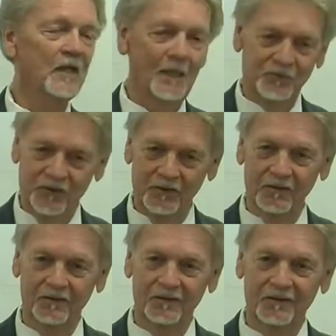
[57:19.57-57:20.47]
Dobson.
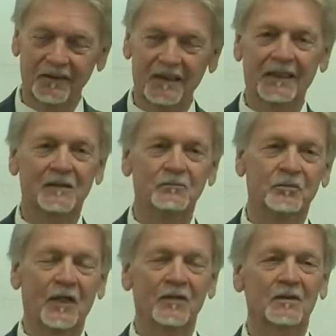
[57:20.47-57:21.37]

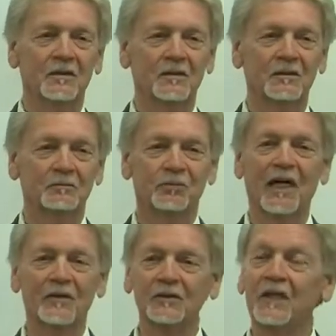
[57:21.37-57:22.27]
Brother,
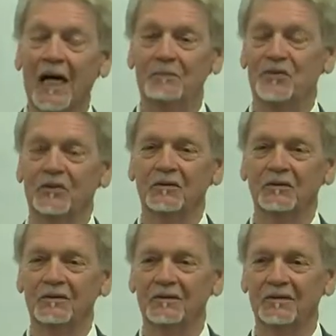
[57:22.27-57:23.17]
Brother Dobson
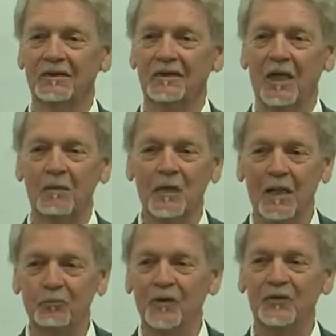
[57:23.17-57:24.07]
come
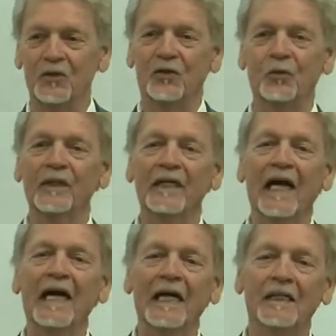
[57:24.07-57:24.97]
up with the three
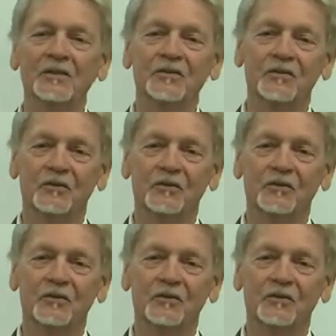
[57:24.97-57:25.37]
A's.